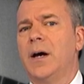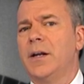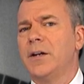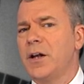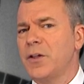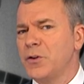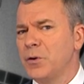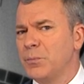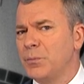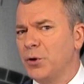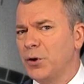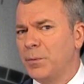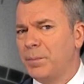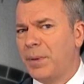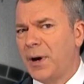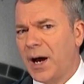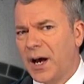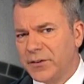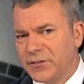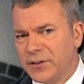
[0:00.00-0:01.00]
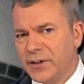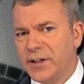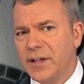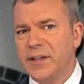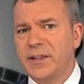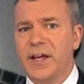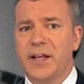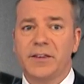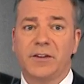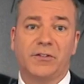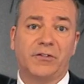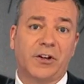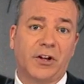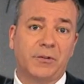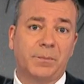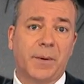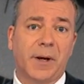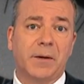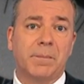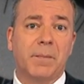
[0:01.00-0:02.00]
Another book posited that the
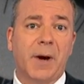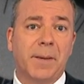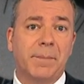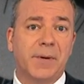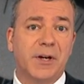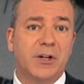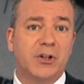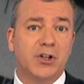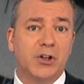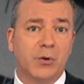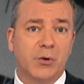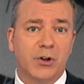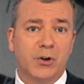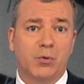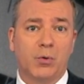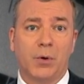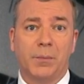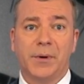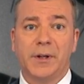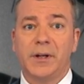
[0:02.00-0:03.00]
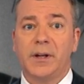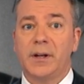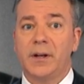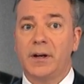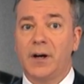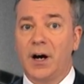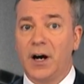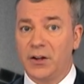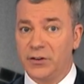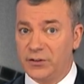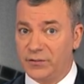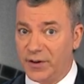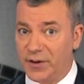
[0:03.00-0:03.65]
suspect might be a Jewish woman, Hans